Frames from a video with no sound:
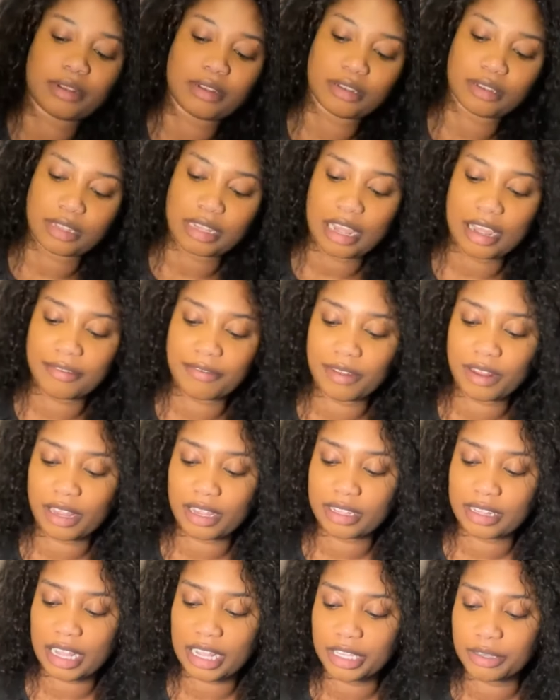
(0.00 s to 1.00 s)
Yeah, I feel
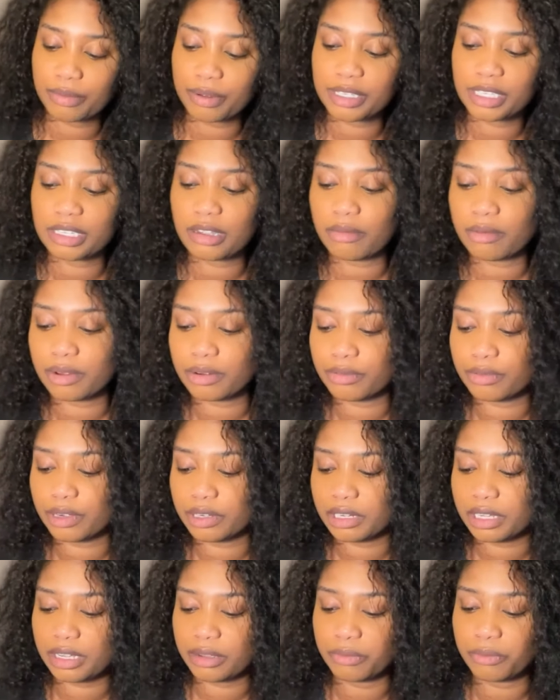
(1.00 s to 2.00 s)
like that's what someone
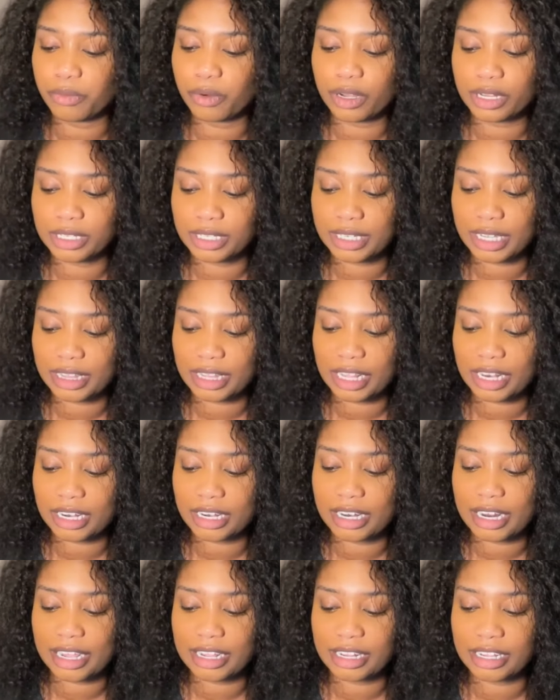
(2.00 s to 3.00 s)
really wants at the end of
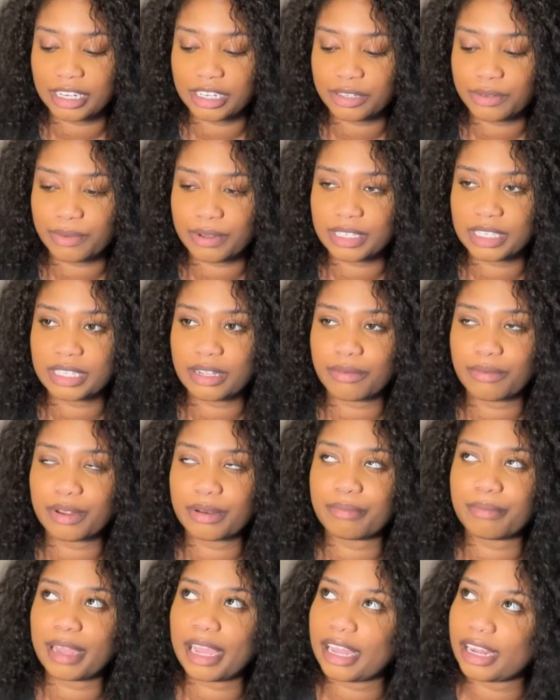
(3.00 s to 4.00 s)
the day. They just want
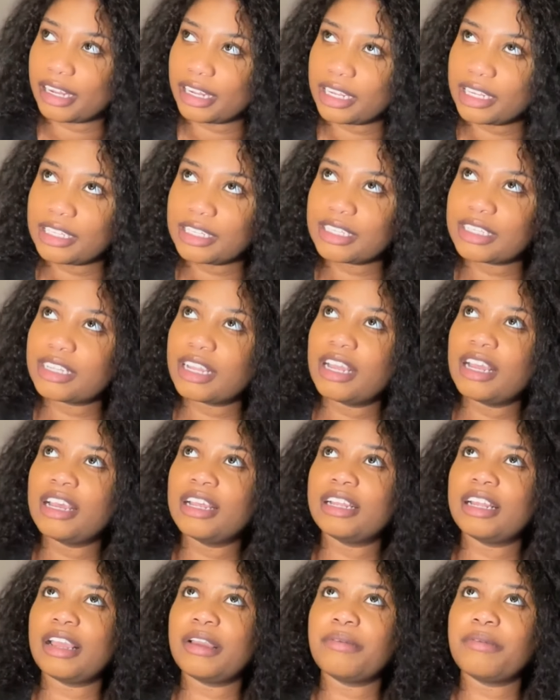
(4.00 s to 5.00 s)
someone balanced.
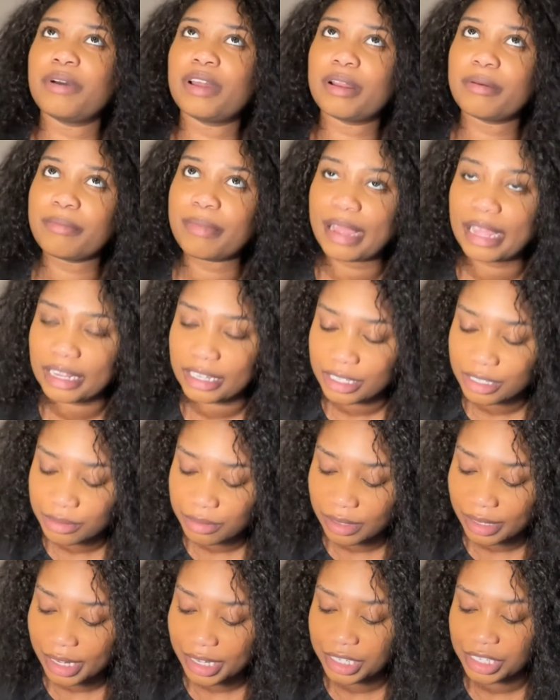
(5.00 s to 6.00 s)
They want a balanced
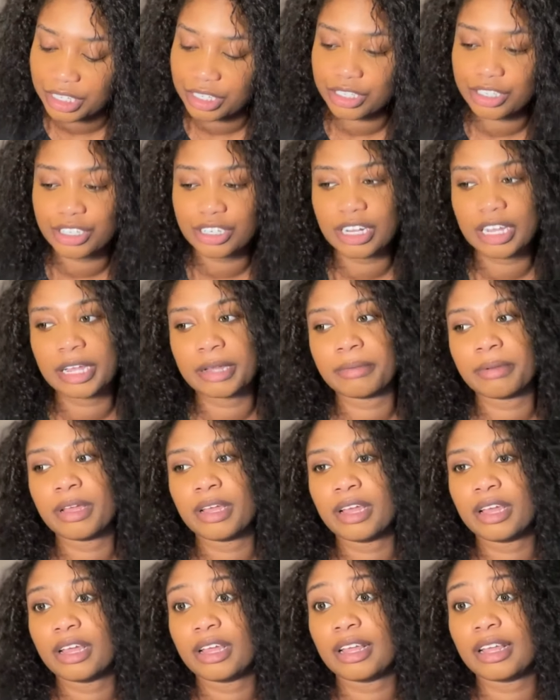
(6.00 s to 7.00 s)
relationship.
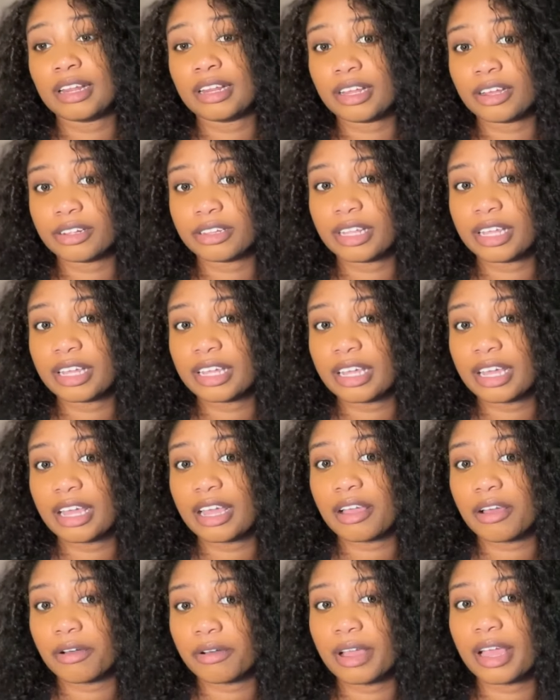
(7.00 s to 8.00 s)
And they're
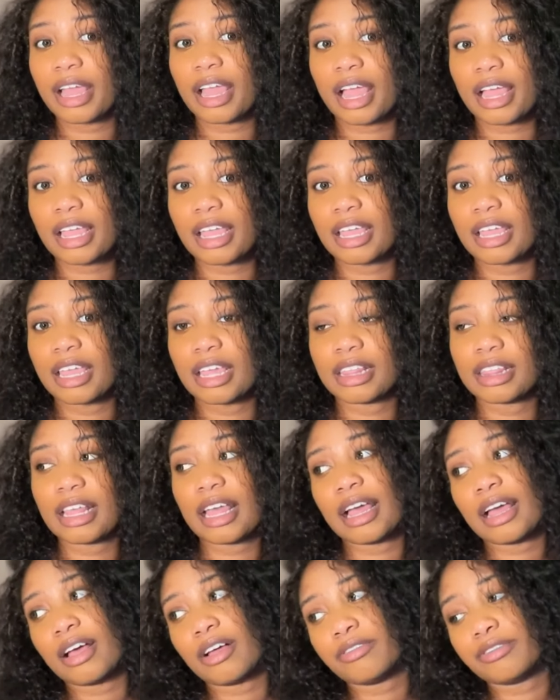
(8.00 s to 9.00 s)
thinking, okay, I can get
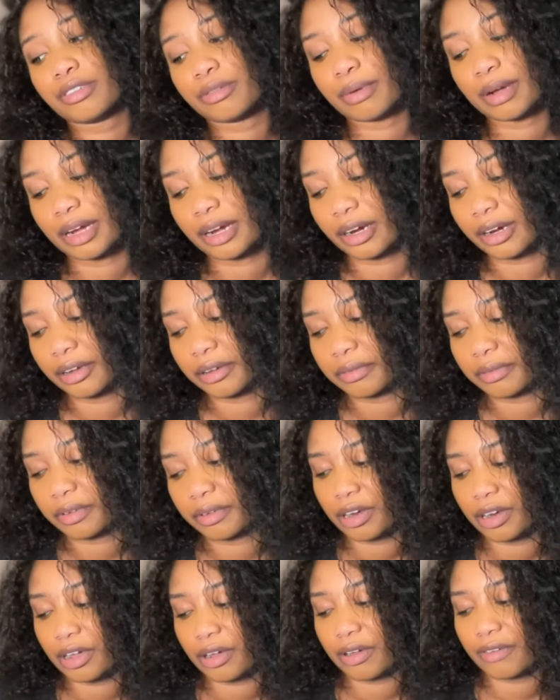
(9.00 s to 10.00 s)
that elsewhere, you
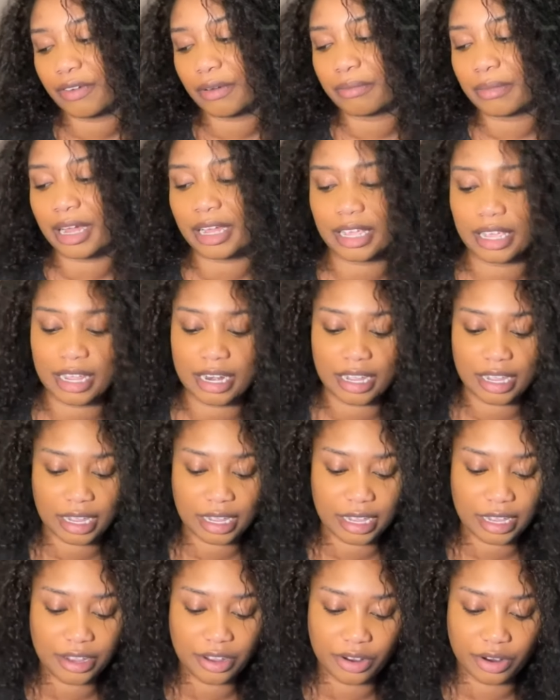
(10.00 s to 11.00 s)
know, if I'm not getting it
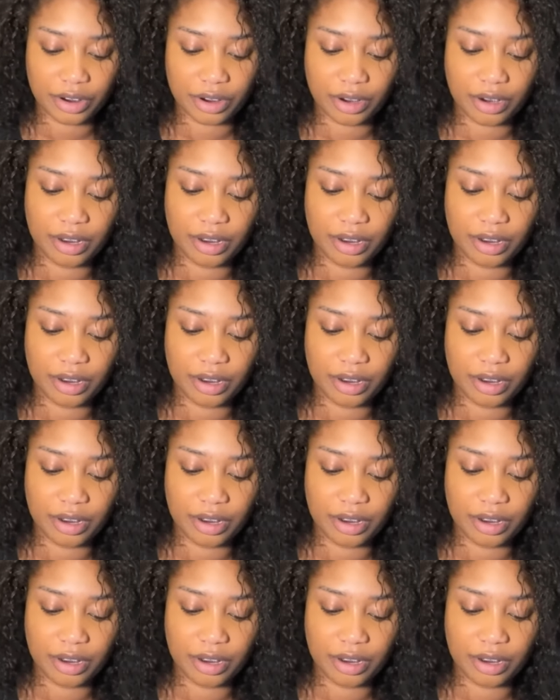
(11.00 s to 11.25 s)
here.